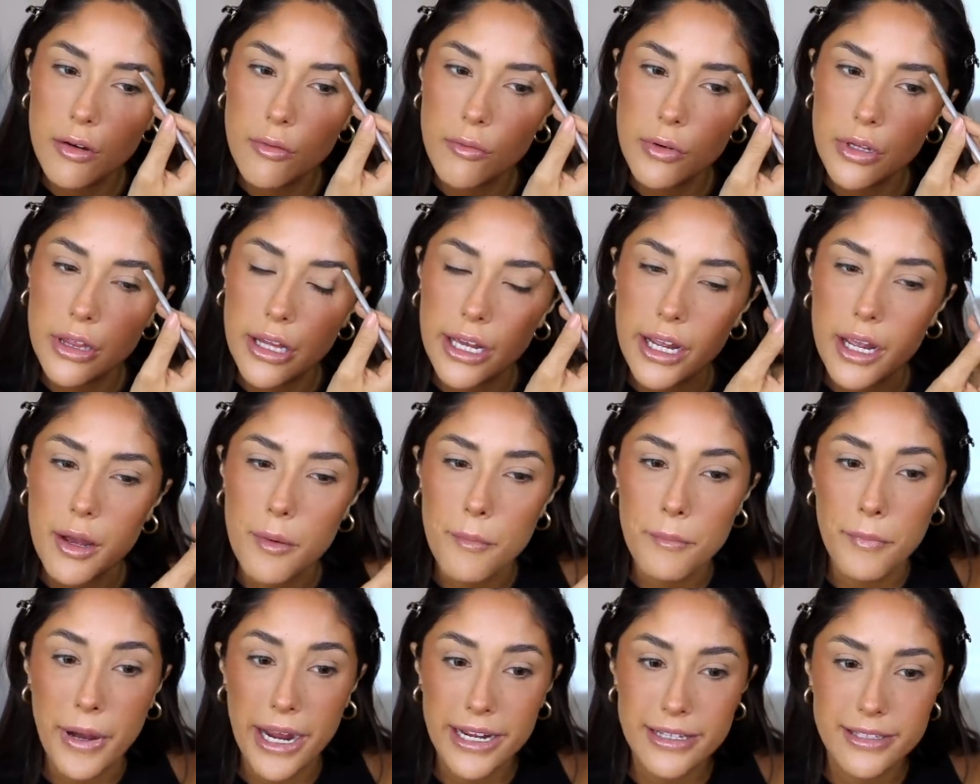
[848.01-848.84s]
with like
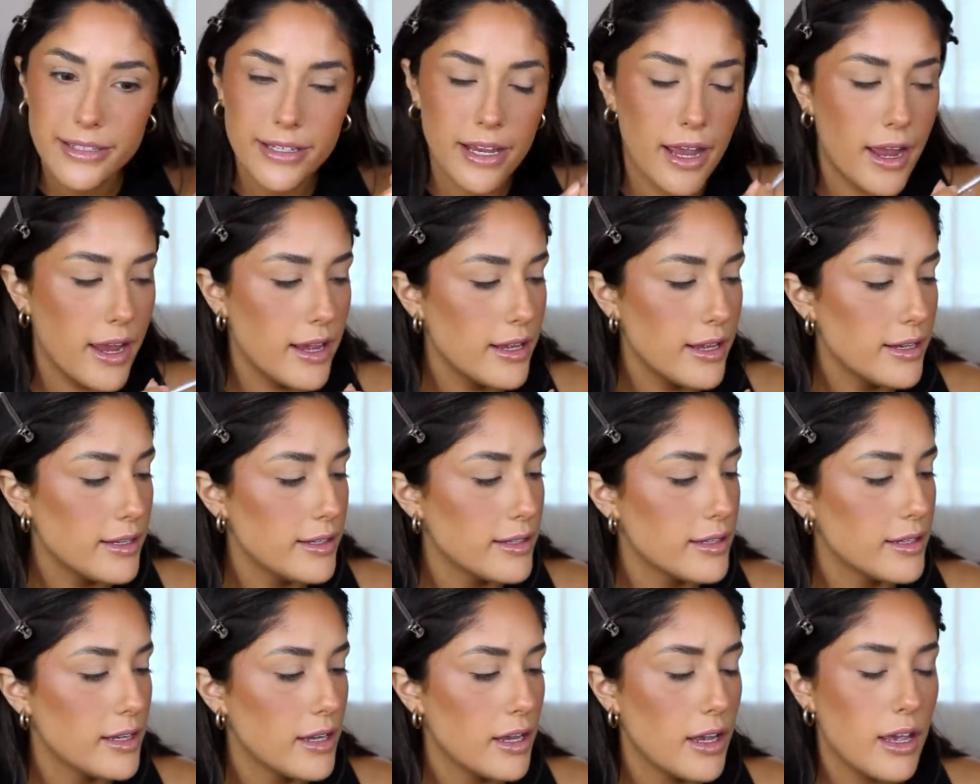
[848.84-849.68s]
bite
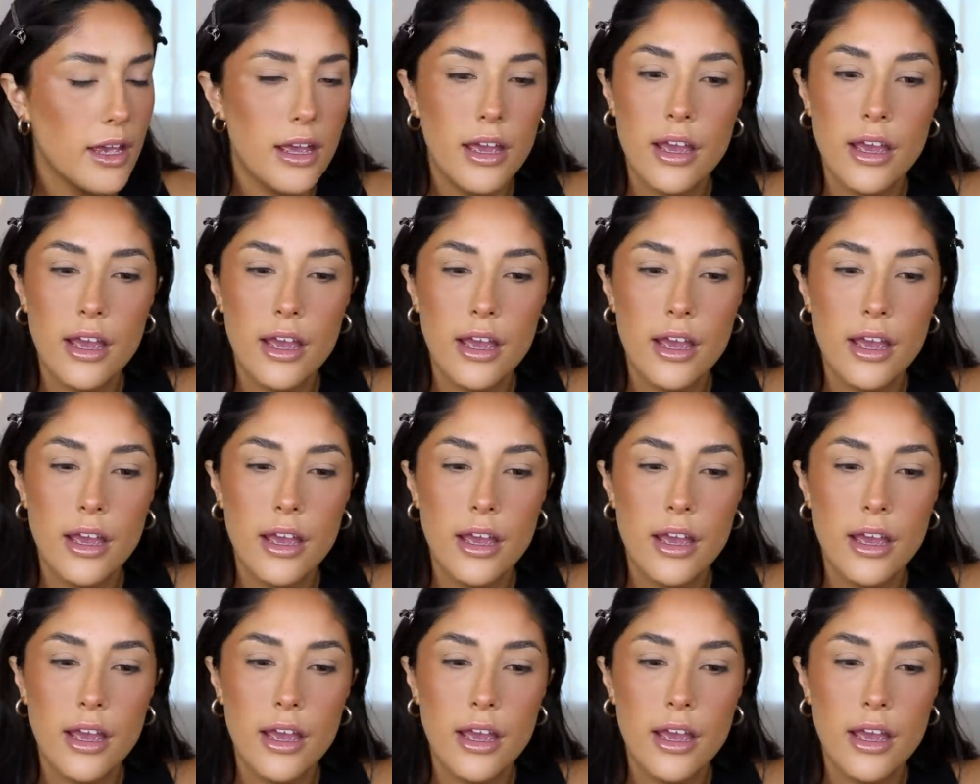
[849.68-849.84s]
size